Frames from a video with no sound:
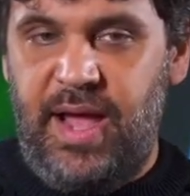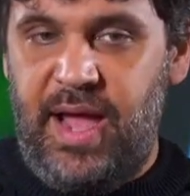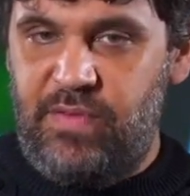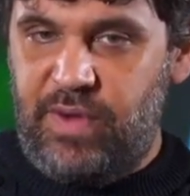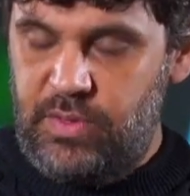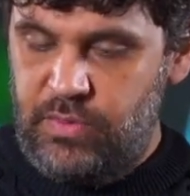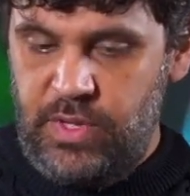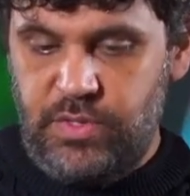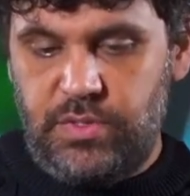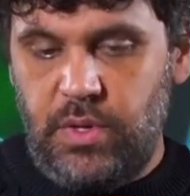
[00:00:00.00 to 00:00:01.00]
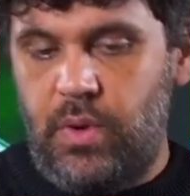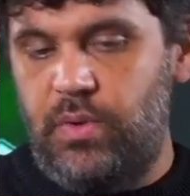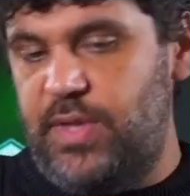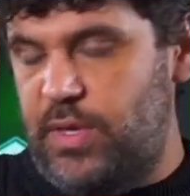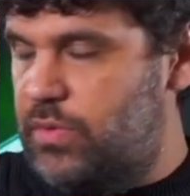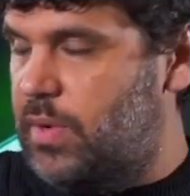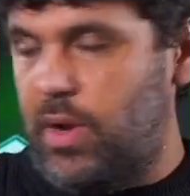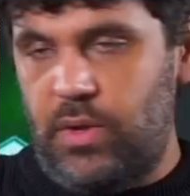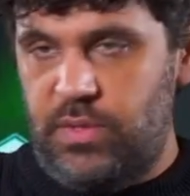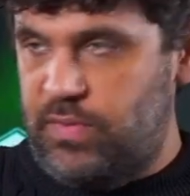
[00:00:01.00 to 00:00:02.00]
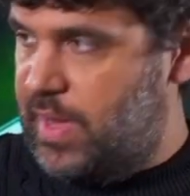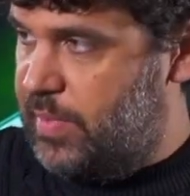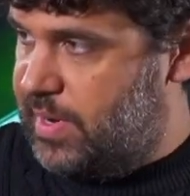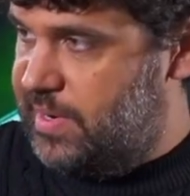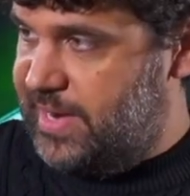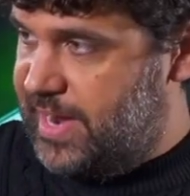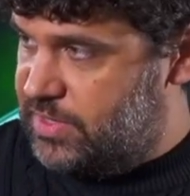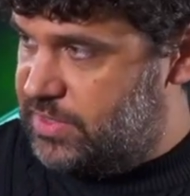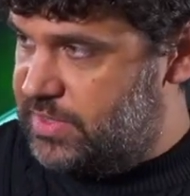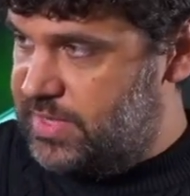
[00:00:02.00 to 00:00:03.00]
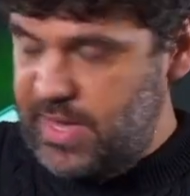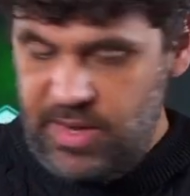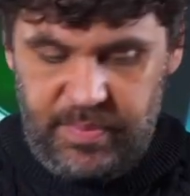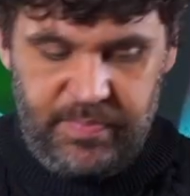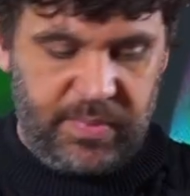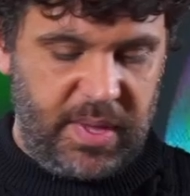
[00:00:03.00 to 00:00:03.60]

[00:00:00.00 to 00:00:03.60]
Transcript: And while doing so, they do a lot of chemical reactions there.